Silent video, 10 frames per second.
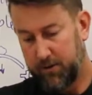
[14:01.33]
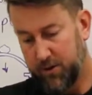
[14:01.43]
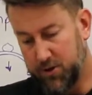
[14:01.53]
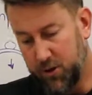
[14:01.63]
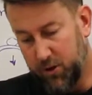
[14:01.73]

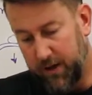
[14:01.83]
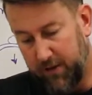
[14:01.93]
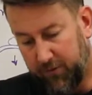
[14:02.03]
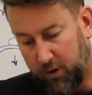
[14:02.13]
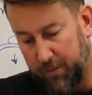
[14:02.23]
There's no need
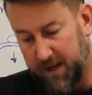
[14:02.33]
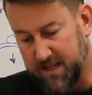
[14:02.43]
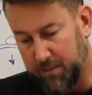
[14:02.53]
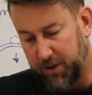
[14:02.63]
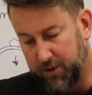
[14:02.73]
for it
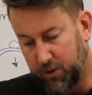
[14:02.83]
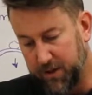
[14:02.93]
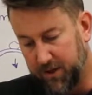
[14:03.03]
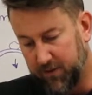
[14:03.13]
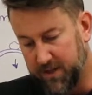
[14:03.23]
because to throw a
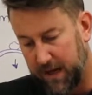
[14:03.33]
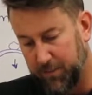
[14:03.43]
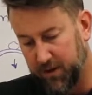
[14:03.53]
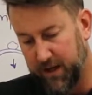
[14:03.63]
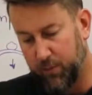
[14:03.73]
different type
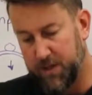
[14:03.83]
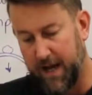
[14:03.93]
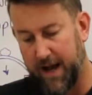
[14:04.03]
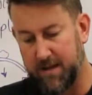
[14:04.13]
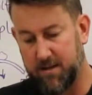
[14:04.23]
of lid which
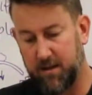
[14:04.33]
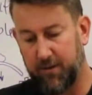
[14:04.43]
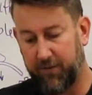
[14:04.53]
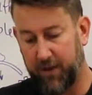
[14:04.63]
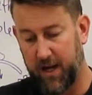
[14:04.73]
has the
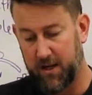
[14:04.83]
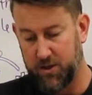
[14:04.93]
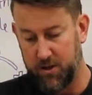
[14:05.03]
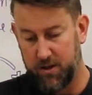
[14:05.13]
flange,